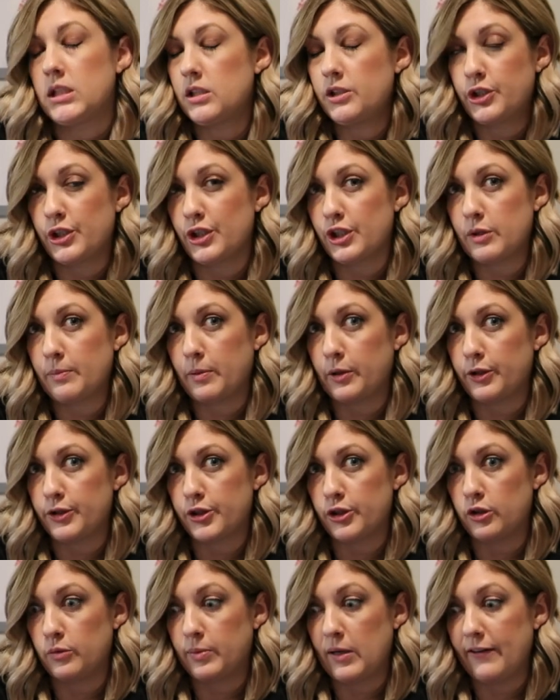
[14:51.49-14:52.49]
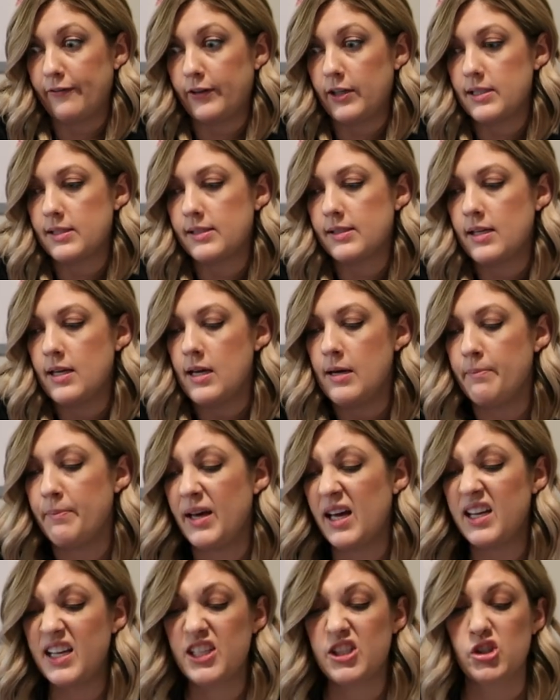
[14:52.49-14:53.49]
Just a personal preference,
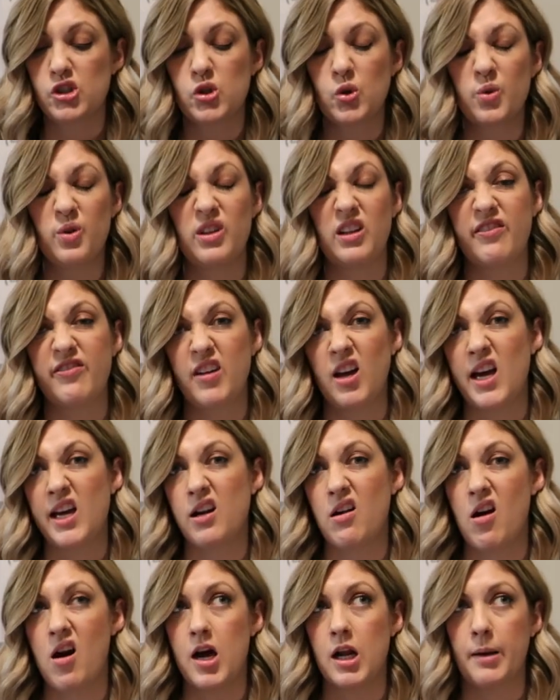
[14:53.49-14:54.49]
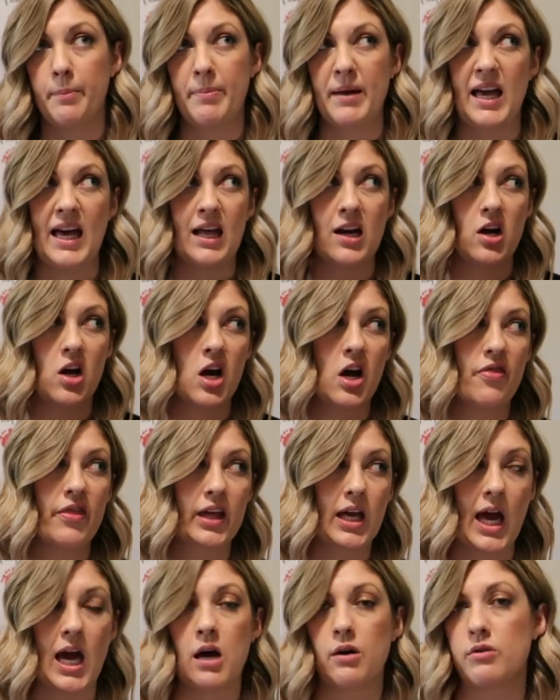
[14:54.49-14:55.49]
but it's totally fine on a bed, on the
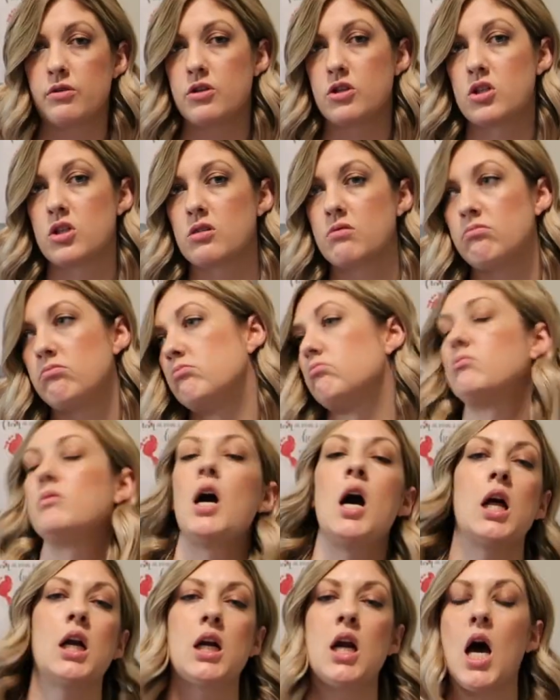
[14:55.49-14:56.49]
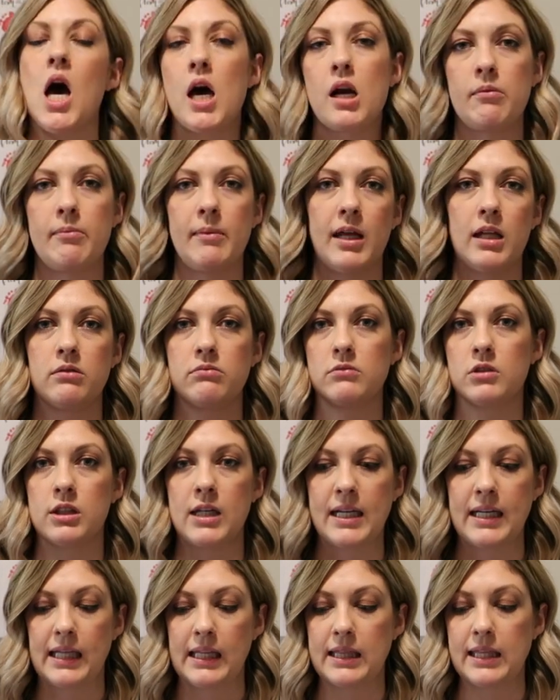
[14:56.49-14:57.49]
couch, on an ottoman, or
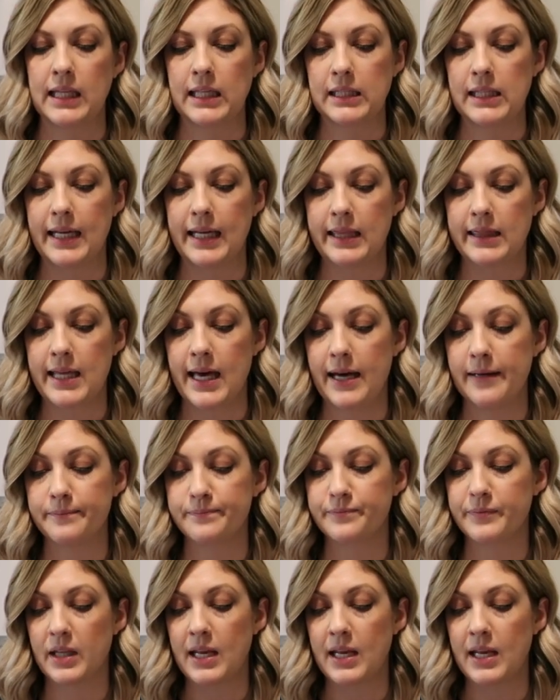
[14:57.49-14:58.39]
anything like that.